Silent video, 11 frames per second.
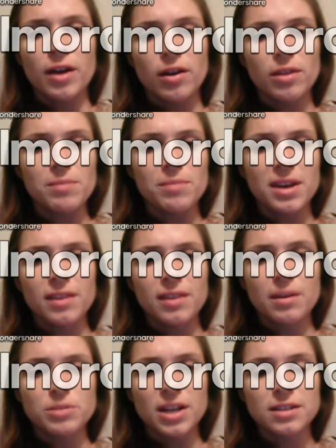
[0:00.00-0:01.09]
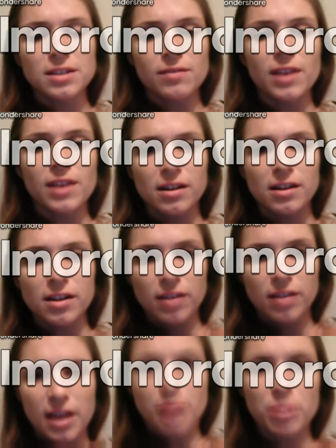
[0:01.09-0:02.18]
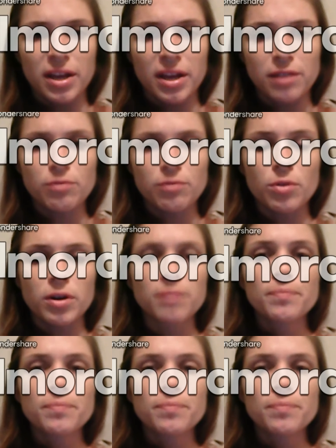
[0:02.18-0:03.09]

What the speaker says: are they meeting the objective that I clearly had planned for,